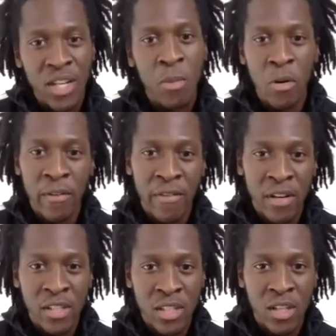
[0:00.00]
I'm going to
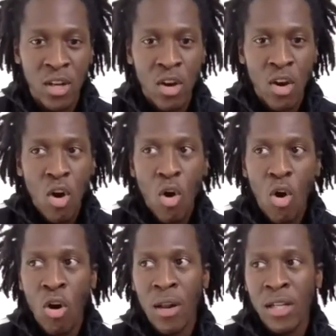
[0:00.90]
finish it.
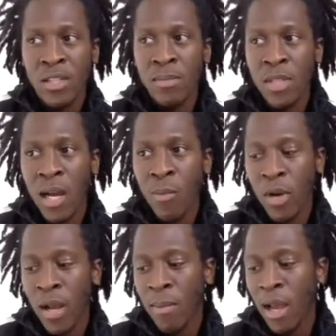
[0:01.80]
Or, like, sometime
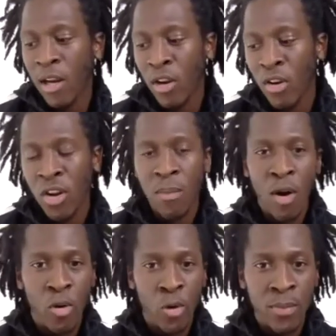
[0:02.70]
when I'm like learning
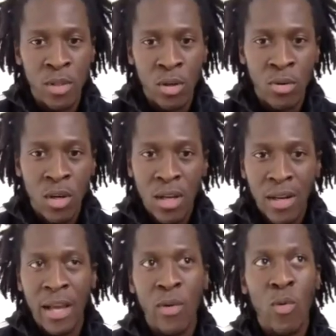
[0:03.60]
about crypto,
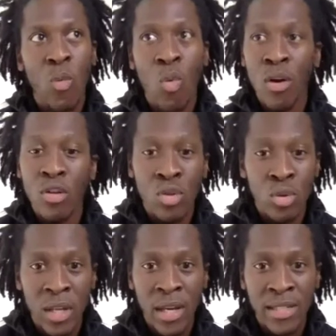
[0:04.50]
like 1 or 2
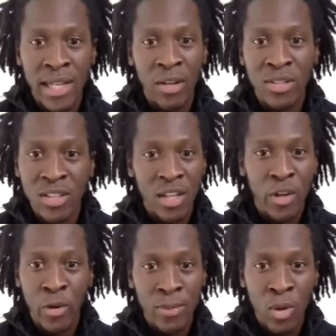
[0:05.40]
days, I'll study
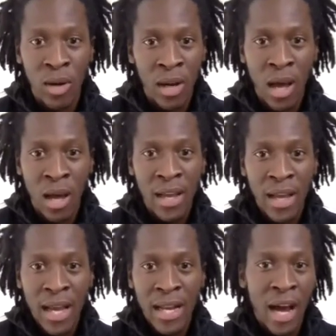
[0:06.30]
crypto a lot,
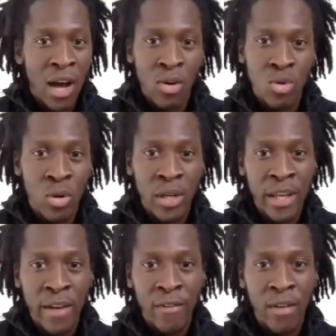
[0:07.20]
and then I don't do it
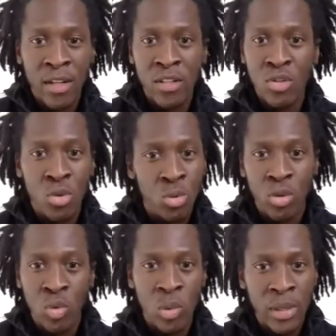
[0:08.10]
again for like 2 or
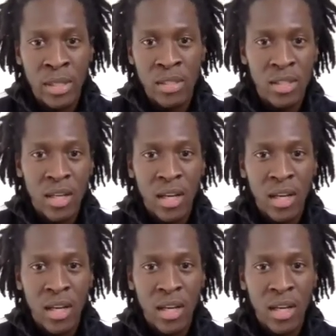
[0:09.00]
3 weeks.